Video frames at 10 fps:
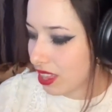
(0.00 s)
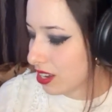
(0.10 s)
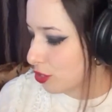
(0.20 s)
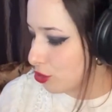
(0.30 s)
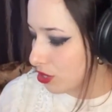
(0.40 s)

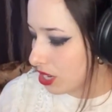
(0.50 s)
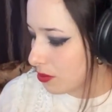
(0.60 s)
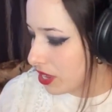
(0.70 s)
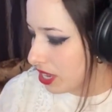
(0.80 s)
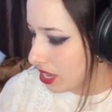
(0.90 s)
that
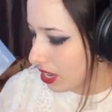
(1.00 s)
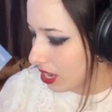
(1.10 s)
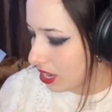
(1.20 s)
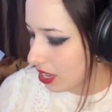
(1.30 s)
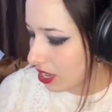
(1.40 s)
intrigued me,
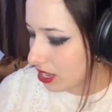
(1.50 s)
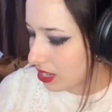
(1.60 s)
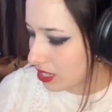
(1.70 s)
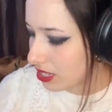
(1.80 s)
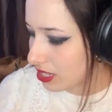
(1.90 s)

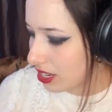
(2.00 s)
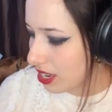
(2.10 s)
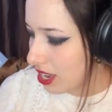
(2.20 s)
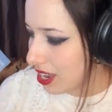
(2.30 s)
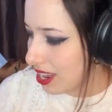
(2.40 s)
and
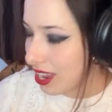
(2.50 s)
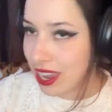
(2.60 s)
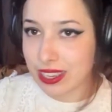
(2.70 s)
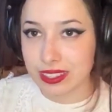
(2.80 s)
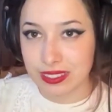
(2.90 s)

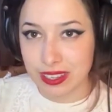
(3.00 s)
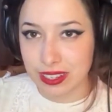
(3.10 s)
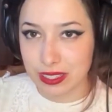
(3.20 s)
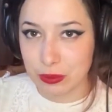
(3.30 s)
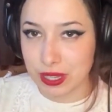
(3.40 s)
I
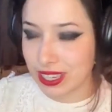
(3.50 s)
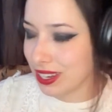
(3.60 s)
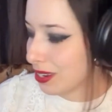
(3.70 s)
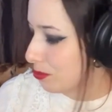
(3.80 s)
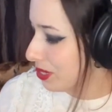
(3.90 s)
decided to pick
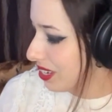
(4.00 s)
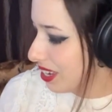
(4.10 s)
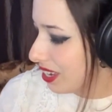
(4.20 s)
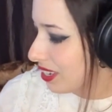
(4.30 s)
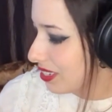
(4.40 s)
it up.
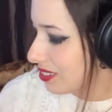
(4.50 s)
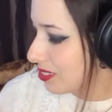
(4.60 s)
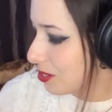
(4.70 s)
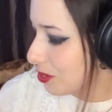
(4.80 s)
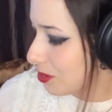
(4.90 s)

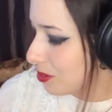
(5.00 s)
So,